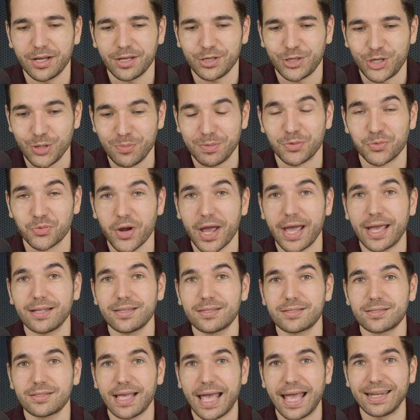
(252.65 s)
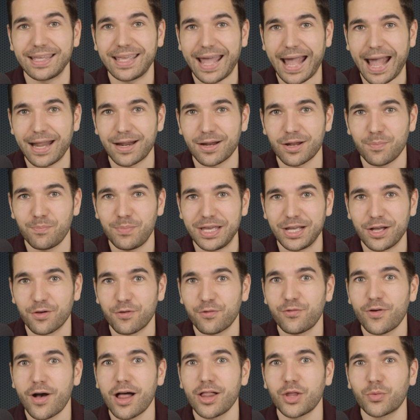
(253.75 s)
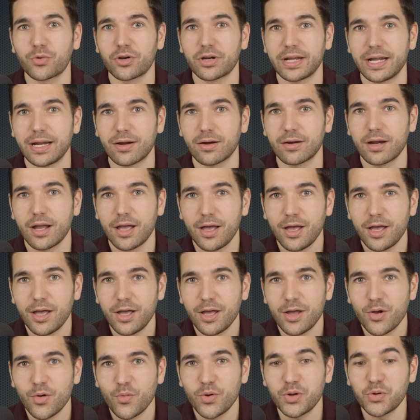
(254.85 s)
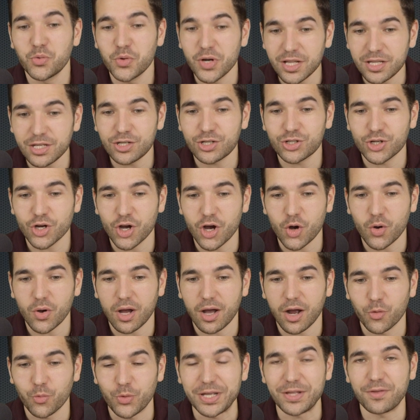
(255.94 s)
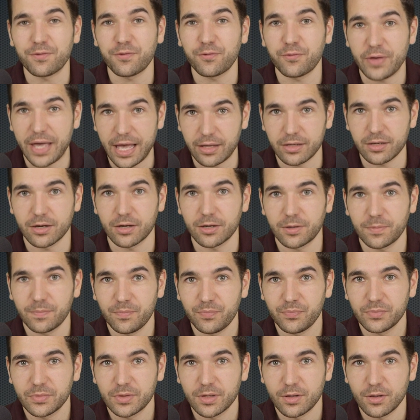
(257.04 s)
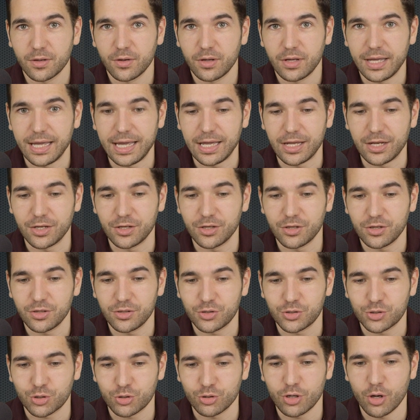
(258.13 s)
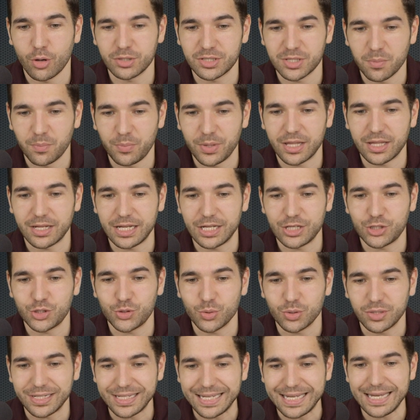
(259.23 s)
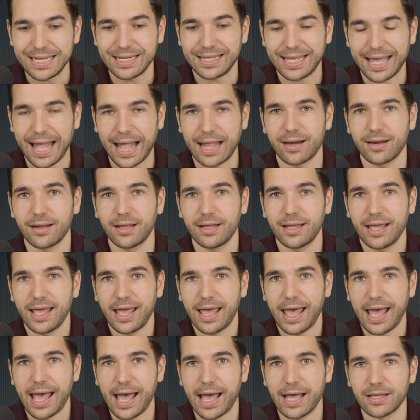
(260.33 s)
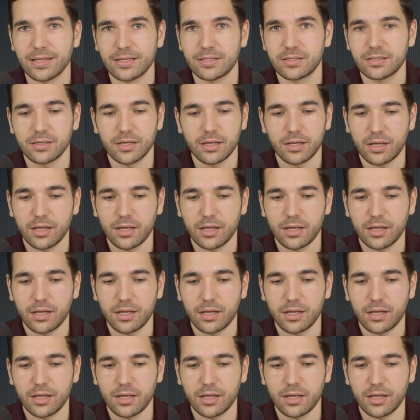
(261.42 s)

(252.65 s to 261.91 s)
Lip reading: human rights and Canada being a follower here would really show a real failure in Trudeau's ability to lead Canada as